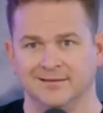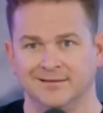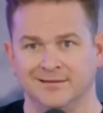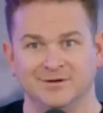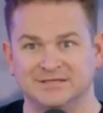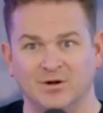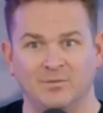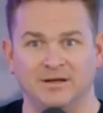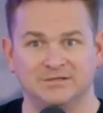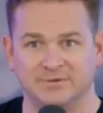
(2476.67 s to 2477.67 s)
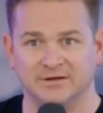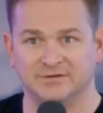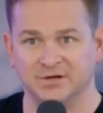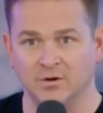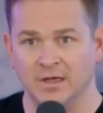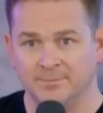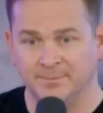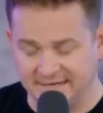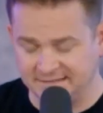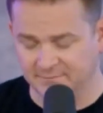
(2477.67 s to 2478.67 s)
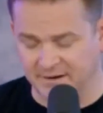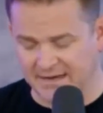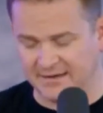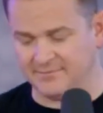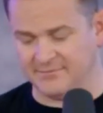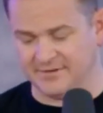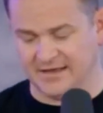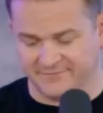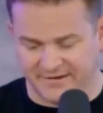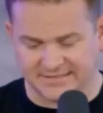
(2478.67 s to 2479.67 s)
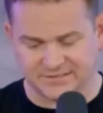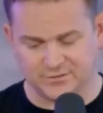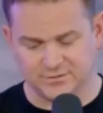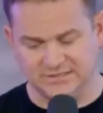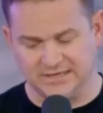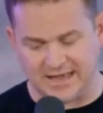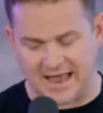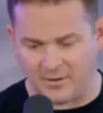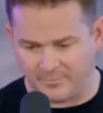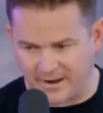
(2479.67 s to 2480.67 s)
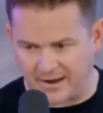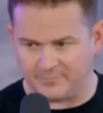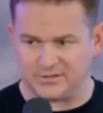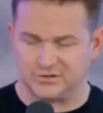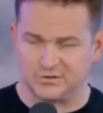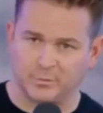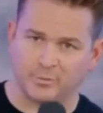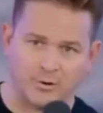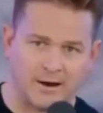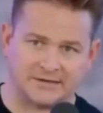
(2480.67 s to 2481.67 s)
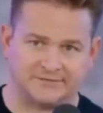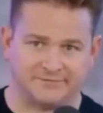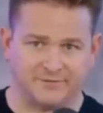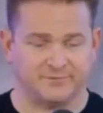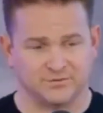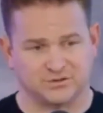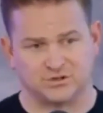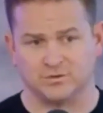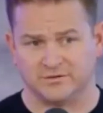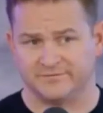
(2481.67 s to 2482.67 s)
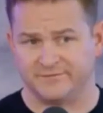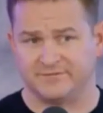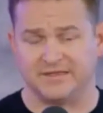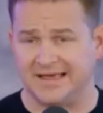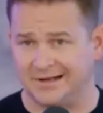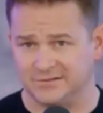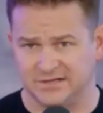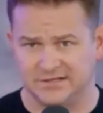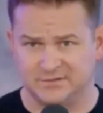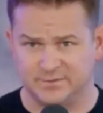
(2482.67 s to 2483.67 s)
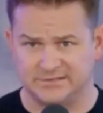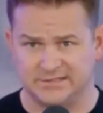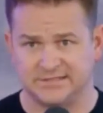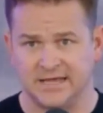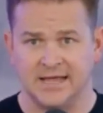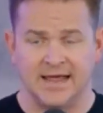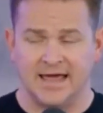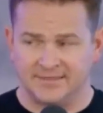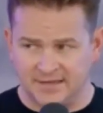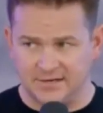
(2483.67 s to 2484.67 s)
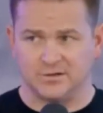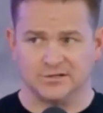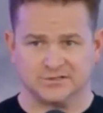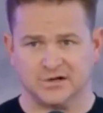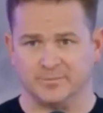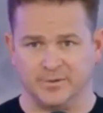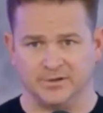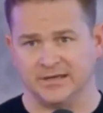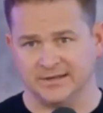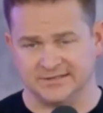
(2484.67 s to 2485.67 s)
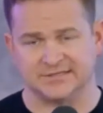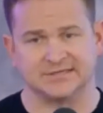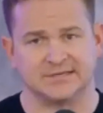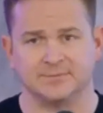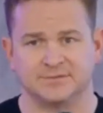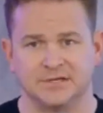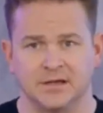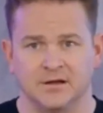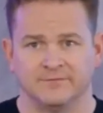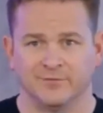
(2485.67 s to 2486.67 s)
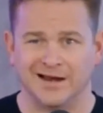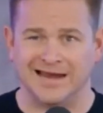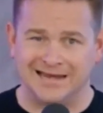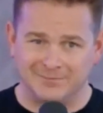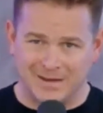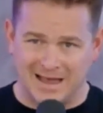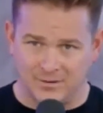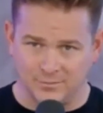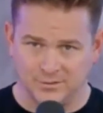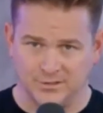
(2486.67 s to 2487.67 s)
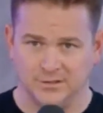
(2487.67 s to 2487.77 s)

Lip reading: You waste a whole bunch of money. So my advice to you is outbound, be super proactive for your first 250,000 in this business. And then you can start building in the systems for inbound,